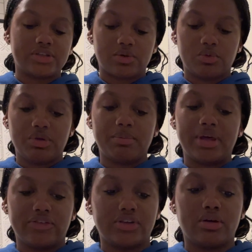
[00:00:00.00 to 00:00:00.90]
like, when we
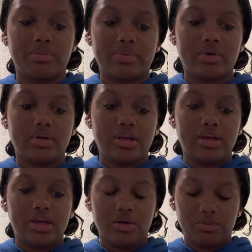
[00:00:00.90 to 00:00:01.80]
mess up
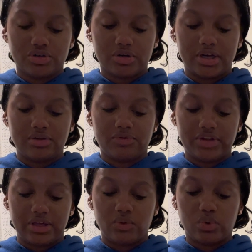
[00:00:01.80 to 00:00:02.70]
and we're trying to,
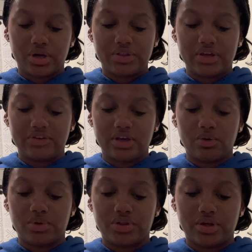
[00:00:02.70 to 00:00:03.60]
like, work things out
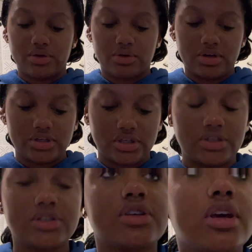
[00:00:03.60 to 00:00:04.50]
with other Christians,